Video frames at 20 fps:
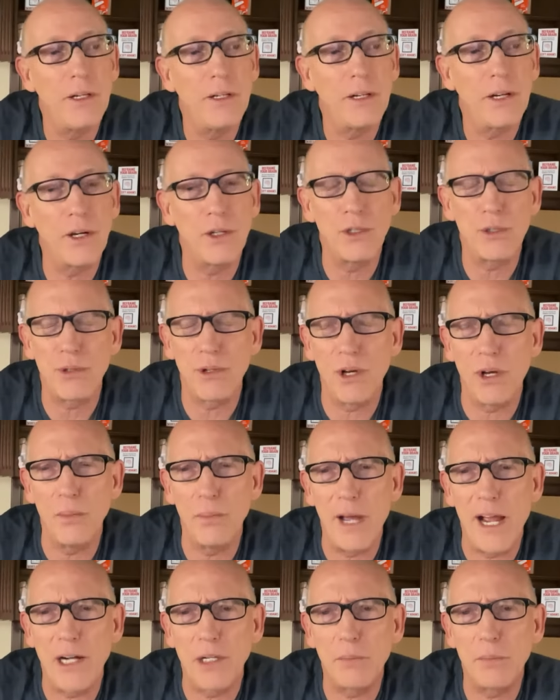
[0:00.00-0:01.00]
because they're all
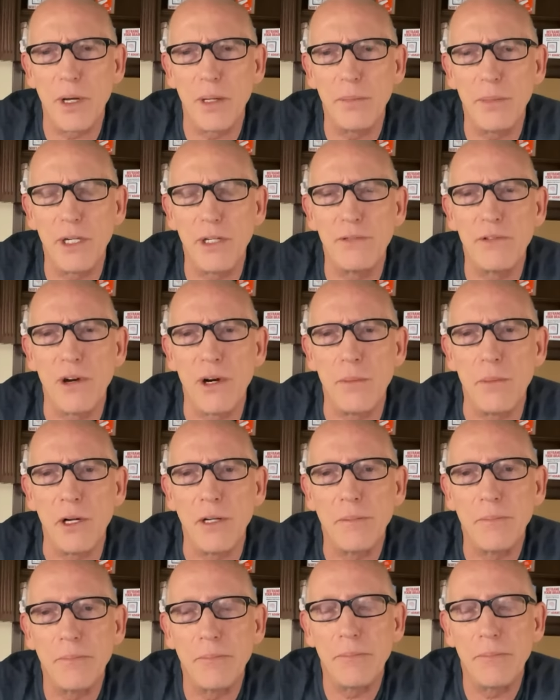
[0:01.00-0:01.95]
backed by Big Pharma.